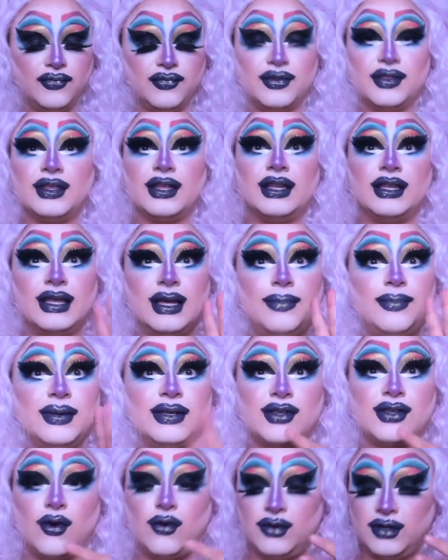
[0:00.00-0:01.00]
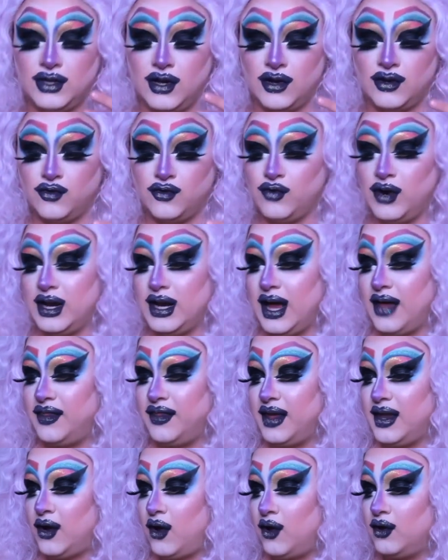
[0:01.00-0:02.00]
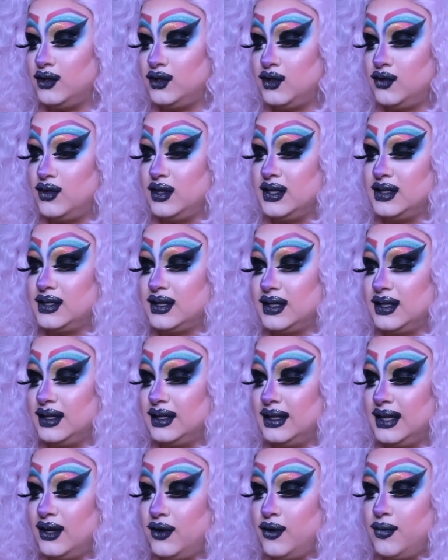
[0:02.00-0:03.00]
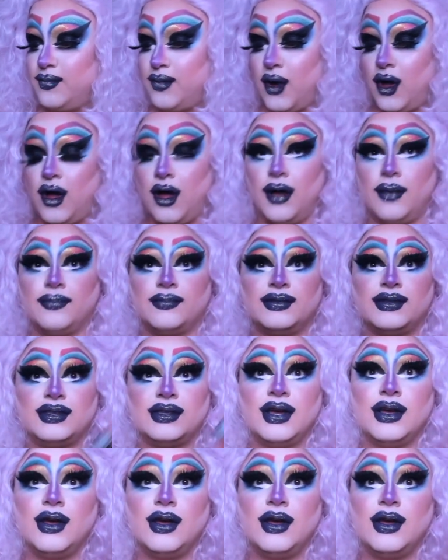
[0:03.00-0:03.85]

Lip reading: The lip is holding on great, and then also these glitter bombs,